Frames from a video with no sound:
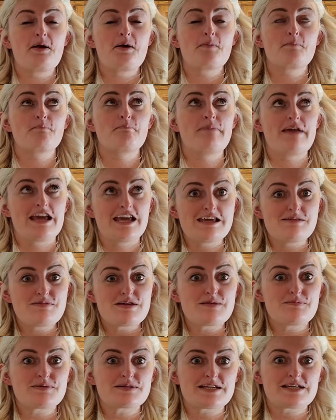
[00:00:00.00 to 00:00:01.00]
maybe
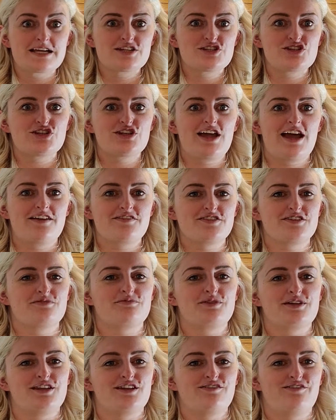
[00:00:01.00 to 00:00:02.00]
potentially have some
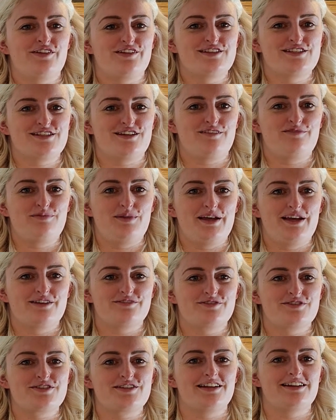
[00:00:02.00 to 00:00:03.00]
really fun stuff planned for
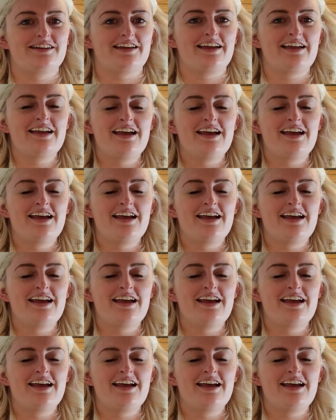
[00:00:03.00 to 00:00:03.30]
Sunday.